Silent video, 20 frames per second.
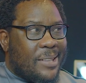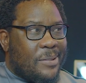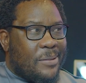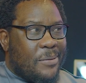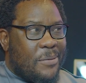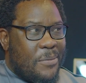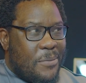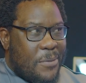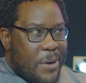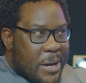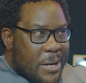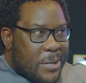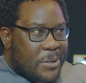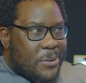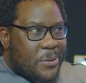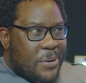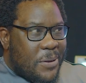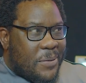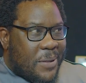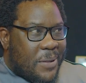very
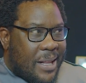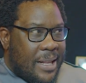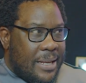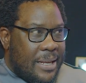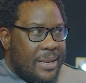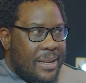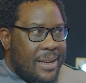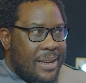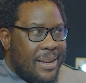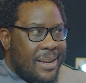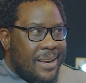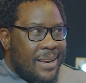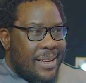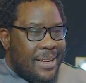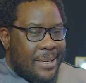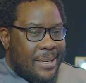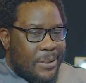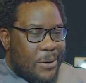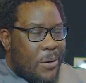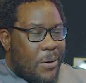swiftly
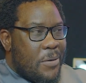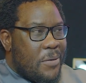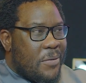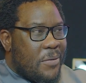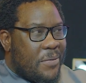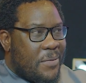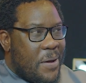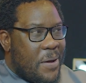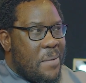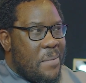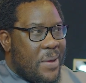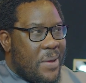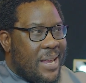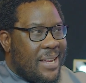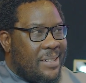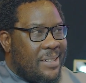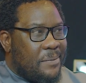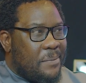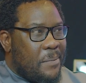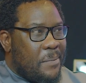in
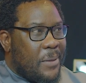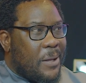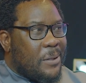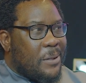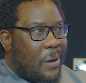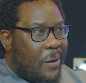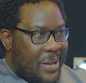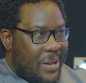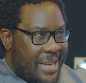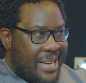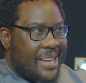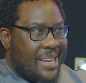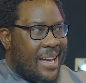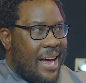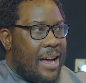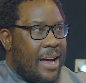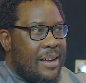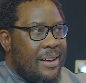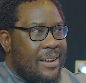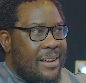confirming
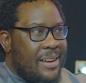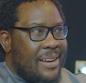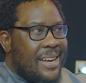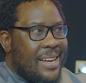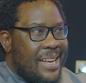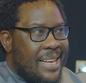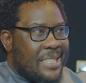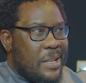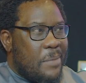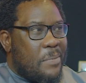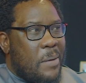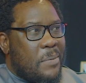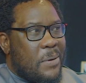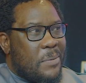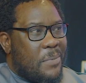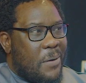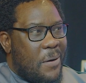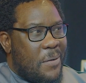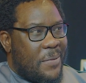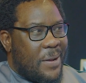Kollega as the public
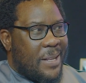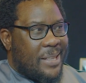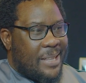protector.